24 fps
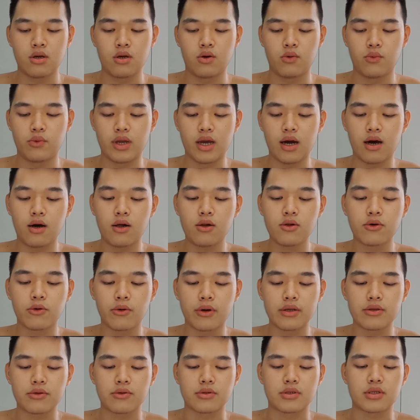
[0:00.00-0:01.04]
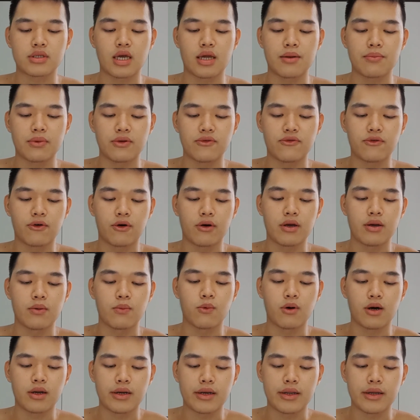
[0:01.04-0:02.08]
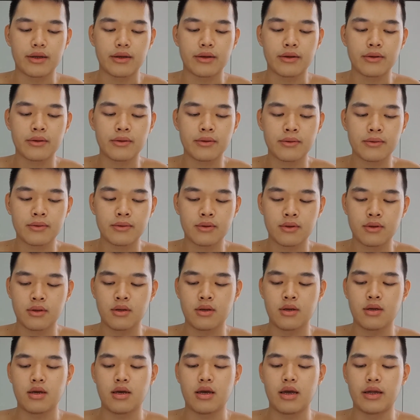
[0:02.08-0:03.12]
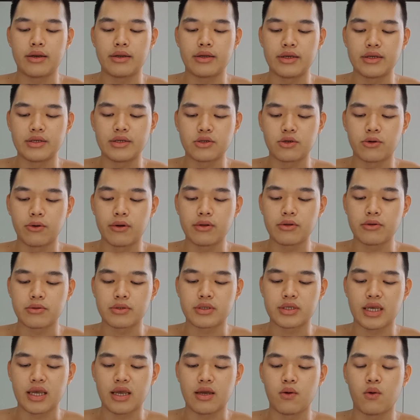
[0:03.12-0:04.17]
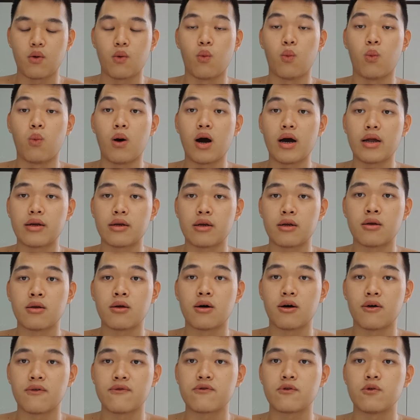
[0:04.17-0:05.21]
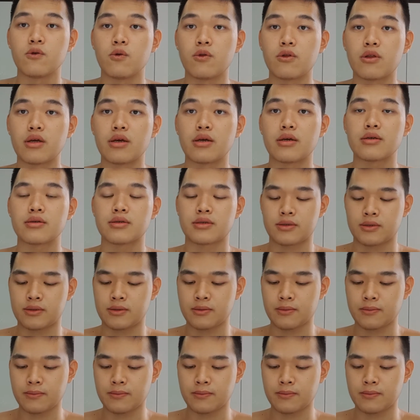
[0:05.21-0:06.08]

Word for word: We are all going to stand before Him one day, and He is going to say one of two things.